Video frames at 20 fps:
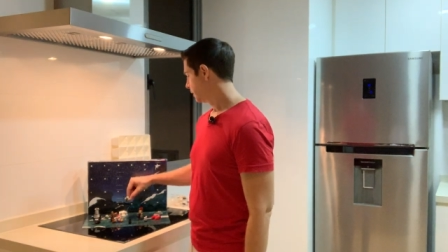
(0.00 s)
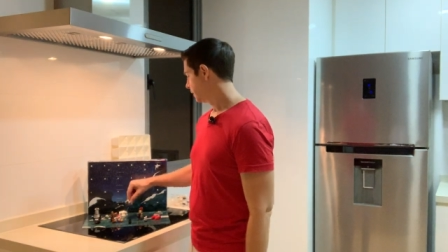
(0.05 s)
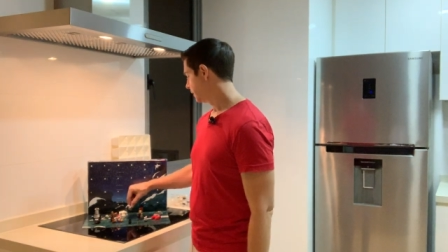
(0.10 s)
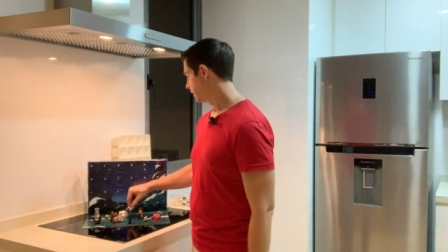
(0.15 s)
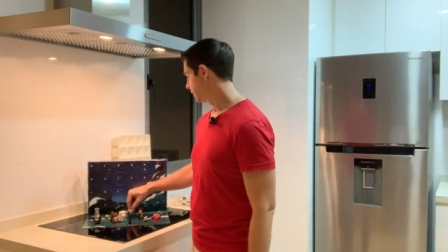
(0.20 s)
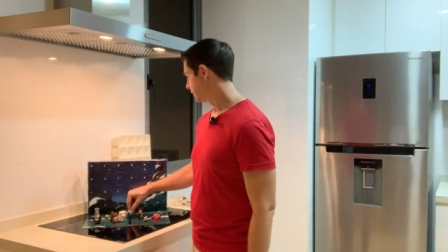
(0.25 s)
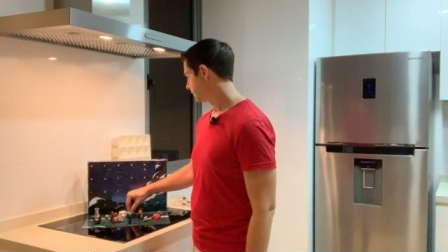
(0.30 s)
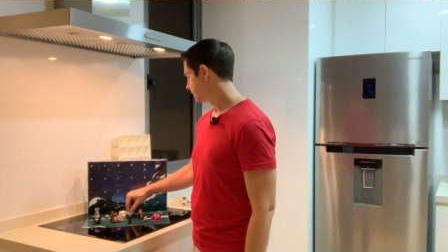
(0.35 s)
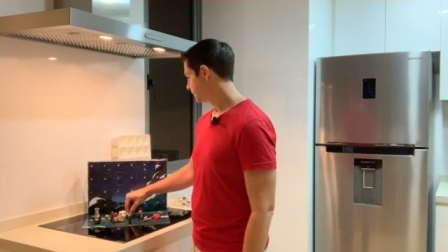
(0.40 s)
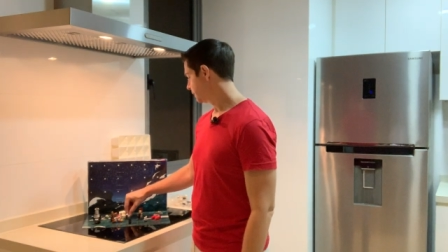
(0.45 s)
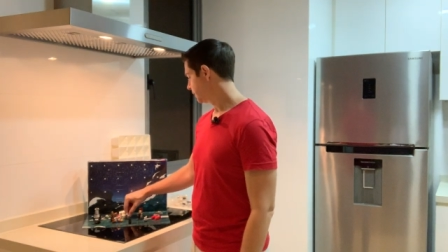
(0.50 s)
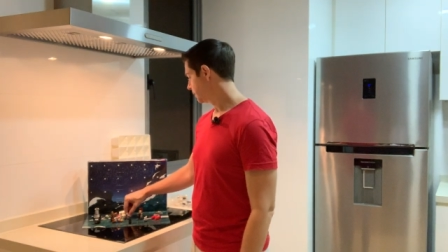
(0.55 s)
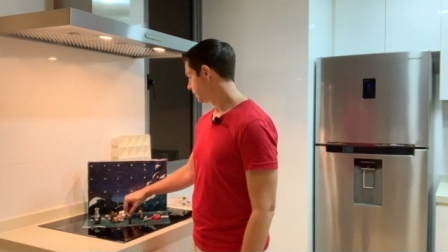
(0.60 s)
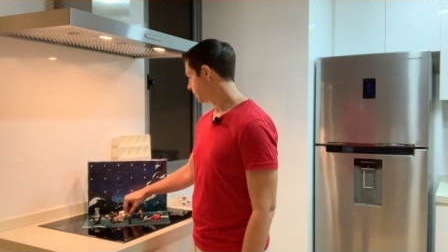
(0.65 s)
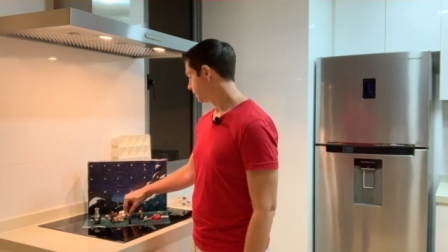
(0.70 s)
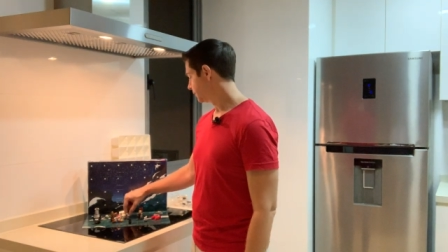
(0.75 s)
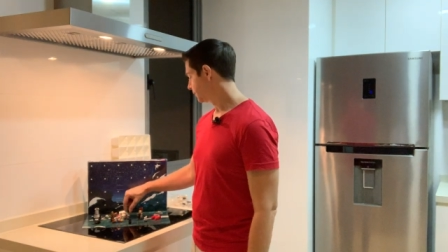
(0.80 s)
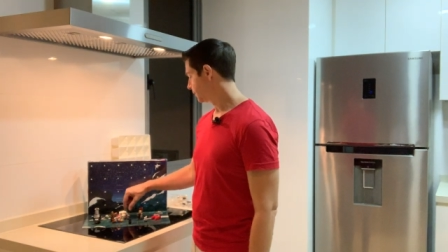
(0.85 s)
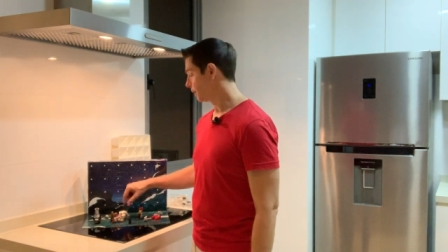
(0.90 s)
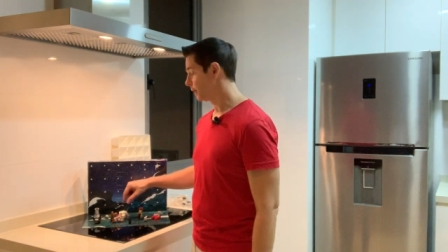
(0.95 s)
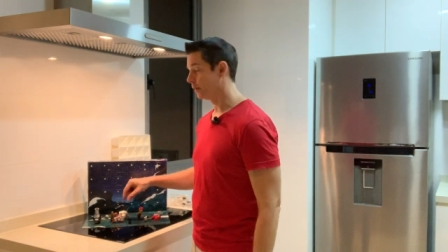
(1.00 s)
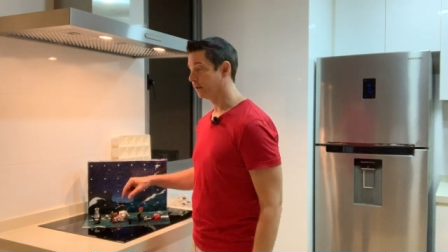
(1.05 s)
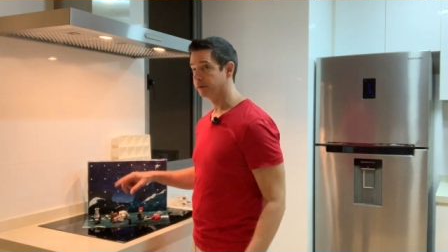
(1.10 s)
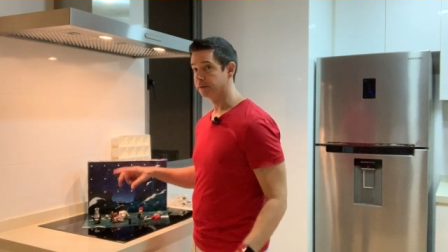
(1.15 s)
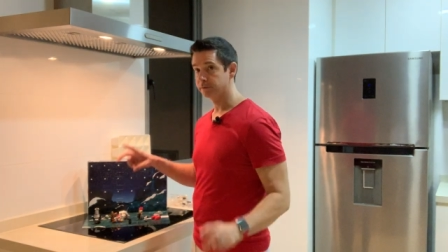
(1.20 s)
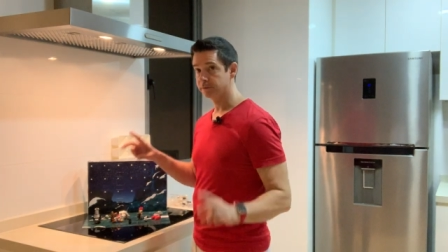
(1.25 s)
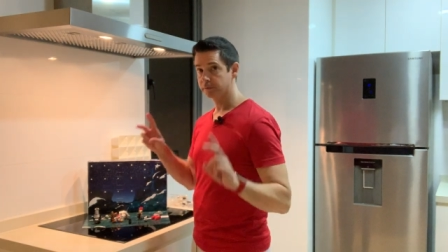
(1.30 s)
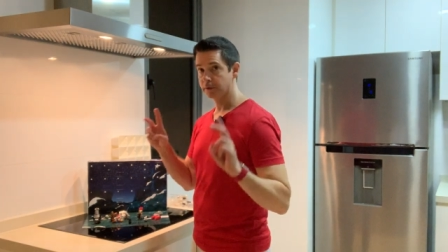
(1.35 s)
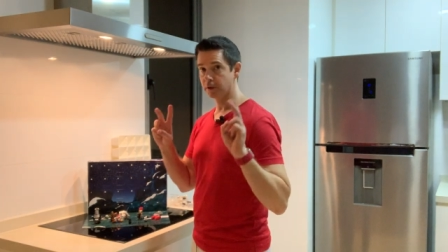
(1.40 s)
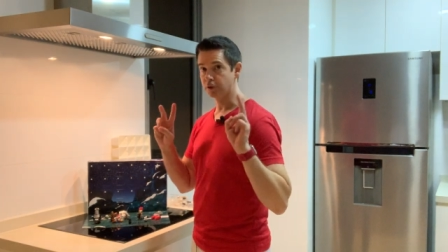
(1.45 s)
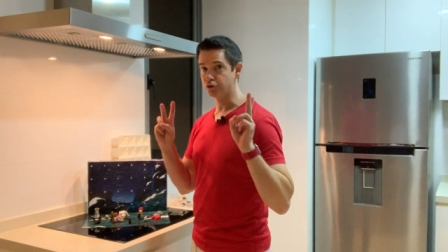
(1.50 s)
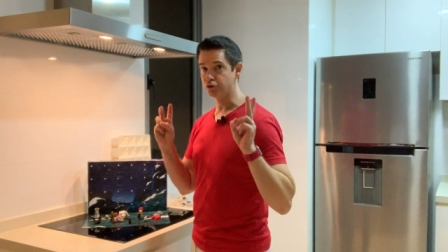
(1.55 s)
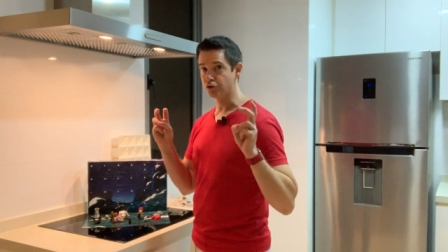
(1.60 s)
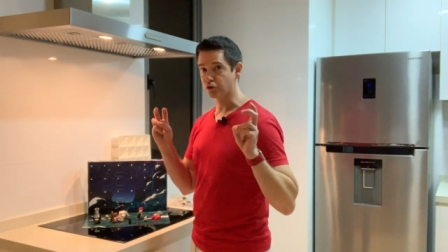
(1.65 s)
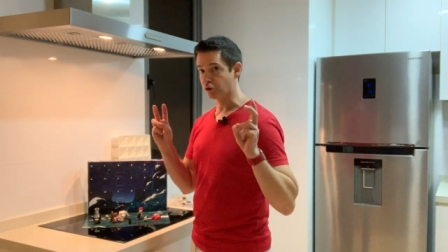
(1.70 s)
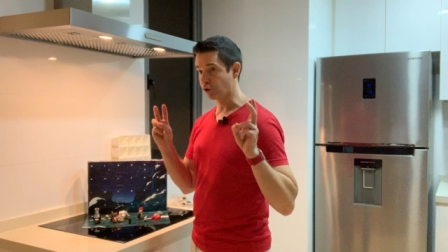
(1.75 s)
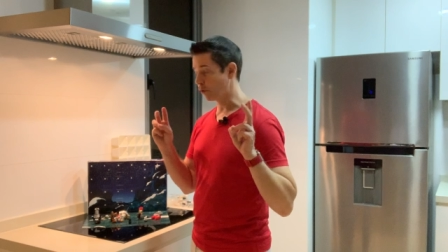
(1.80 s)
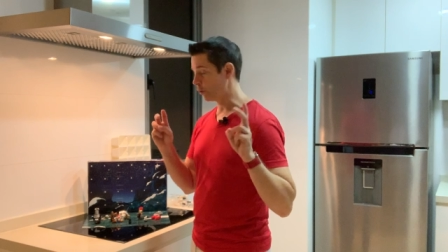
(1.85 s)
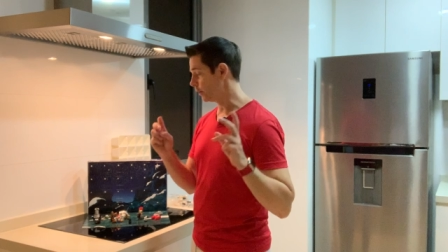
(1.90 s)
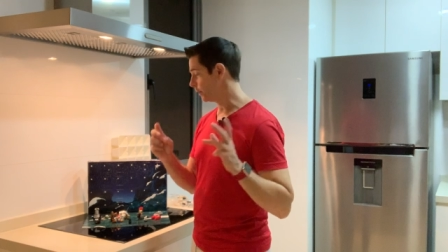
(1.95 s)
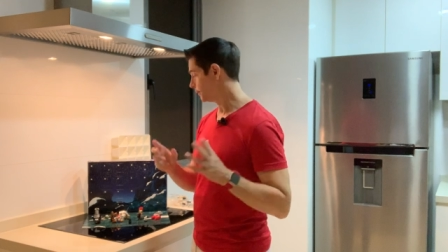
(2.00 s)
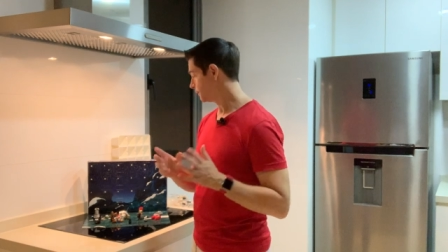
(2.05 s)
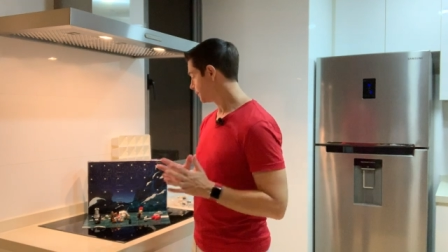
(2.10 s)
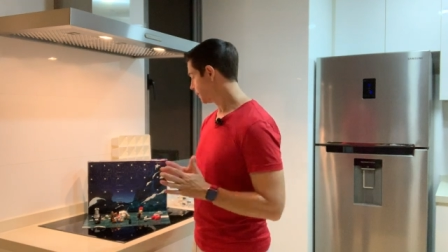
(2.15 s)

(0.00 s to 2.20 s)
it is a, a droid